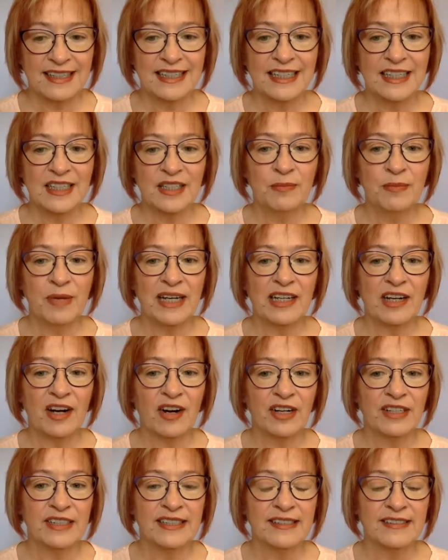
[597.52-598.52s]
in my
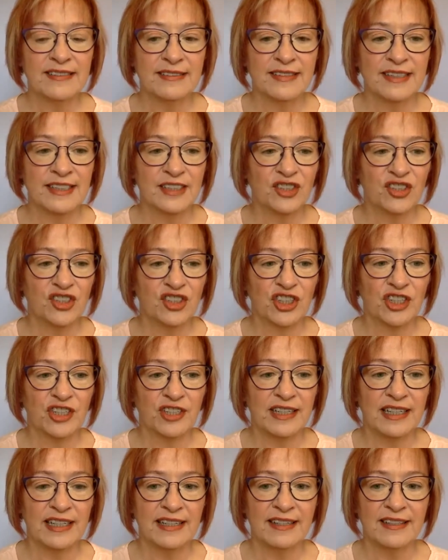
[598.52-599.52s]
artistic
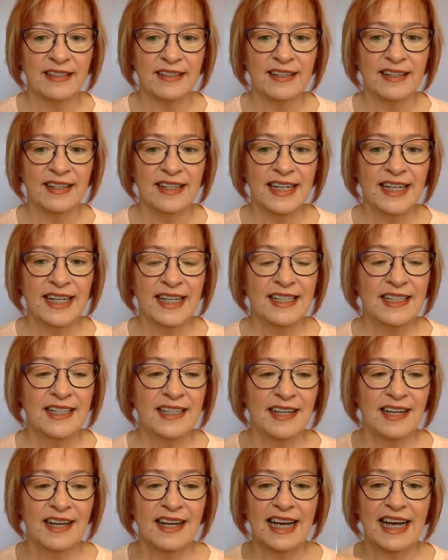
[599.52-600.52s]
journey.
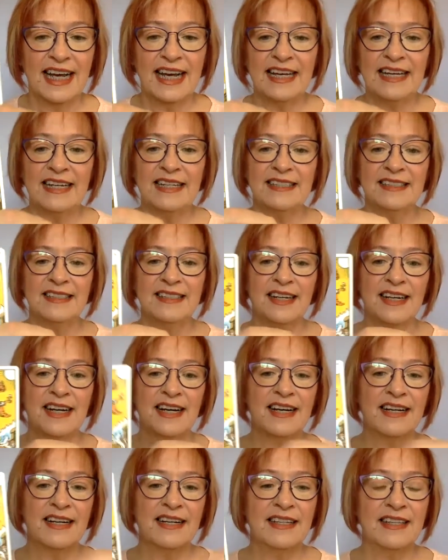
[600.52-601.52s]
And
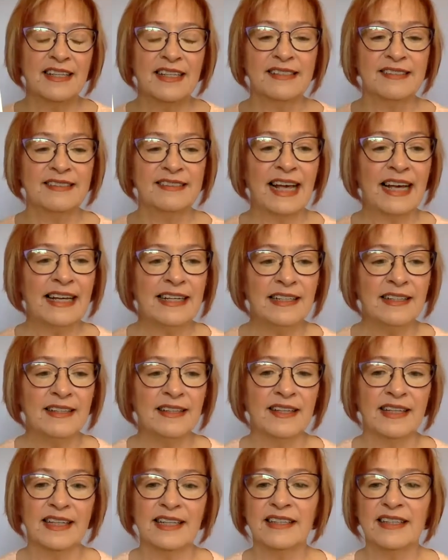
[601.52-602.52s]
the second
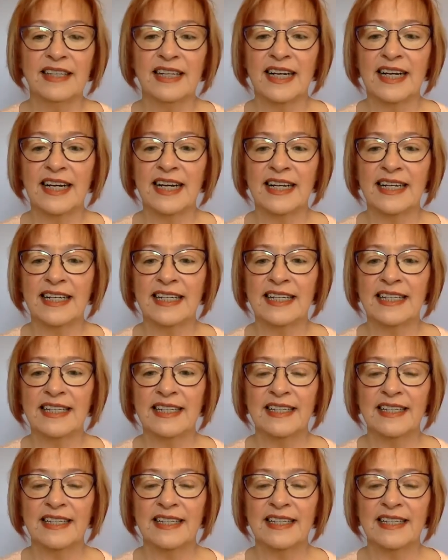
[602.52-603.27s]
thing that I